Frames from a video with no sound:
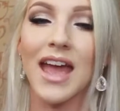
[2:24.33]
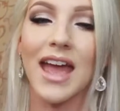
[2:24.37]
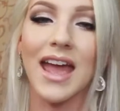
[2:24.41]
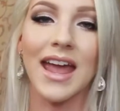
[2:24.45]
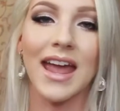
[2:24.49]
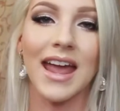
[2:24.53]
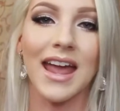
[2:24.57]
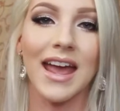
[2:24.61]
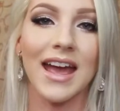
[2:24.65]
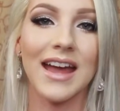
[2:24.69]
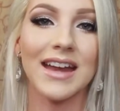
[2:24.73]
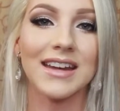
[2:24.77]

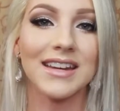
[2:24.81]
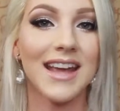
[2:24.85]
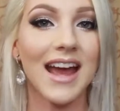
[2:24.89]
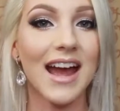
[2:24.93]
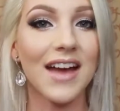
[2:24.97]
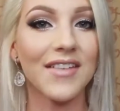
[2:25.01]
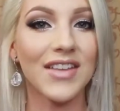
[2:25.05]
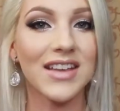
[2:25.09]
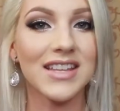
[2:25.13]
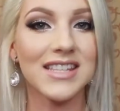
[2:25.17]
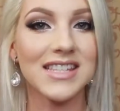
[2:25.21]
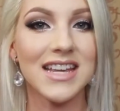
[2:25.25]
And
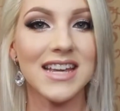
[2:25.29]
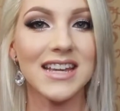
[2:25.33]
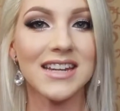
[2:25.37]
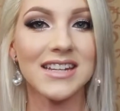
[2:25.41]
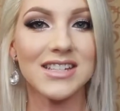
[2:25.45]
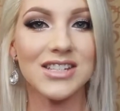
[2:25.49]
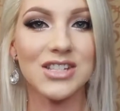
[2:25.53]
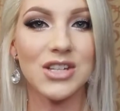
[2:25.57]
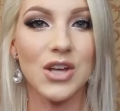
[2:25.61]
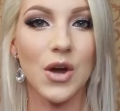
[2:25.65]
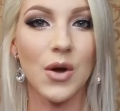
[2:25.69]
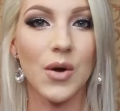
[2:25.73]
yeah, that's
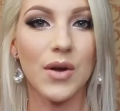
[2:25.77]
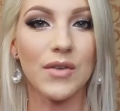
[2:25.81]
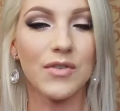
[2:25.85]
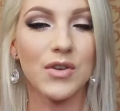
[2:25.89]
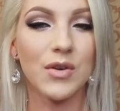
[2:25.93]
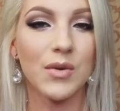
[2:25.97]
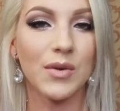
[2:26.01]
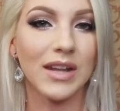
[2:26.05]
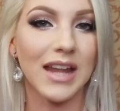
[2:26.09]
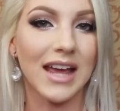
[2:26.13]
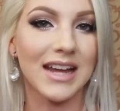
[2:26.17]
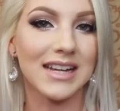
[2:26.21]
it. So if
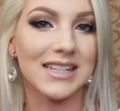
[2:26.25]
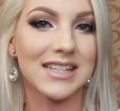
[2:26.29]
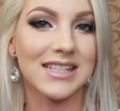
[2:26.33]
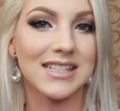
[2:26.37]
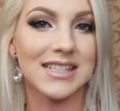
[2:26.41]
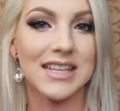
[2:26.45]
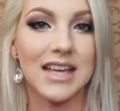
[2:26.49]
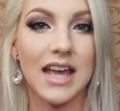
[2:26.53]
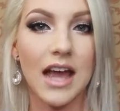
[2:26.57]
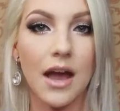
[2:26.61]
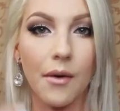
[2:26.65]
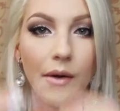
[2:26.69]
you would like to
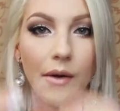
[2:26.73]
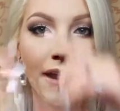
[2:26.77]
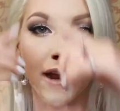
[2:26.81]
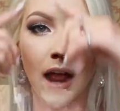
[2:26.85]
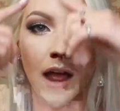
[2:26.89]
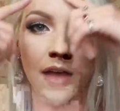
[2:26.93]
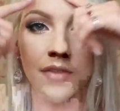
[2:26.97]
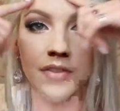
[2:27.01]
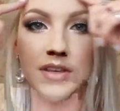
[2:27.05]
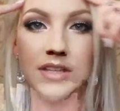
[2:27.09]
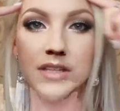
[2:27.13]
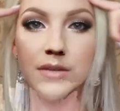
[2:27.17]
see how I
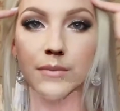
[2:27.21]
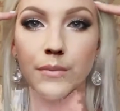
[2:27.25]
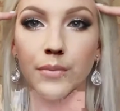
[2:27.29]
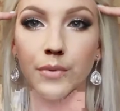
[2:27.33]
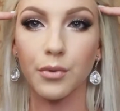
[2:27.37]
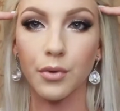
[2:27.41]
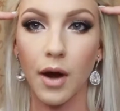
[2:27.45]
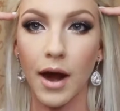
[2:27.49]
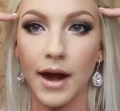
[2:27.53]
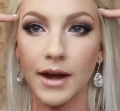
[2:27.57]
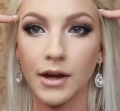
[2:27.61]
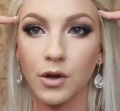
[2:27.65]
got this
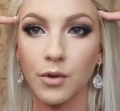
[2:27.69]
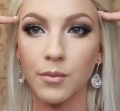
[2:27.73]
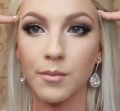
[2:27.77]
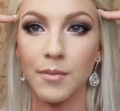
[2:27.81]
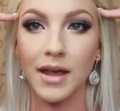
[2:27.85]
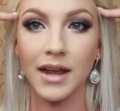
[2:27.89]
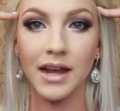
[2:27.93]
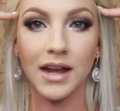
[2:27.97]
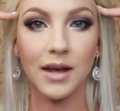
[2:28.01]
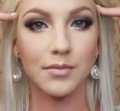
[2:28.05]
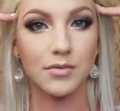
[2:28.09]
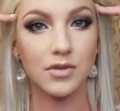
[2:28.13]
bridal
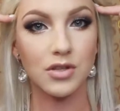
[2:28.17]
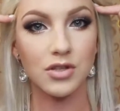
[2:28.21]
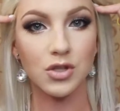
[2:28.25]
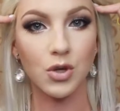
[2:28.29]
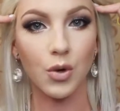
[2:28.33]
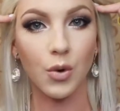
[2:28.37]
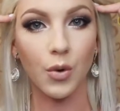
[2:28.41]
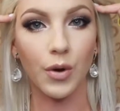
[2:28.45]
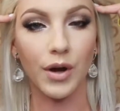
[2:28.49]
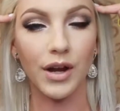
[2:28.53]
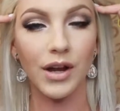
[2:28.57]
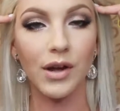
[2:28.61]
makeup
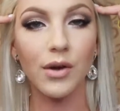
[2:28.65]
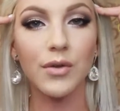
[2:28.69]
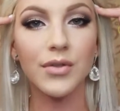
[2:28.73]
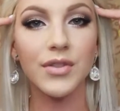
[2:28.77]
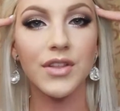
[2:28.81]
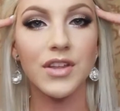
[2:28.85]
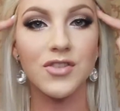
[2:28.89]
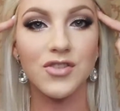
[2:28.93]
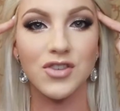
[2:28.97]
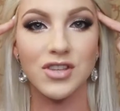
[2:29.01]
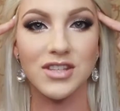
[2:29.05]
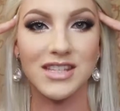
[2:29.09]
tutorial,
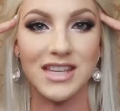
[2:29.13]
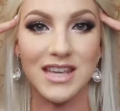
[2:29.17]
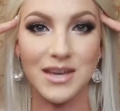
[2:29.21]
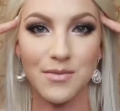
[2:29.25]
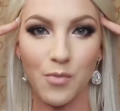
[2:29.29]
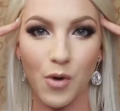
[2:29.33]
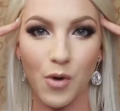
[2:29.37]
then just keep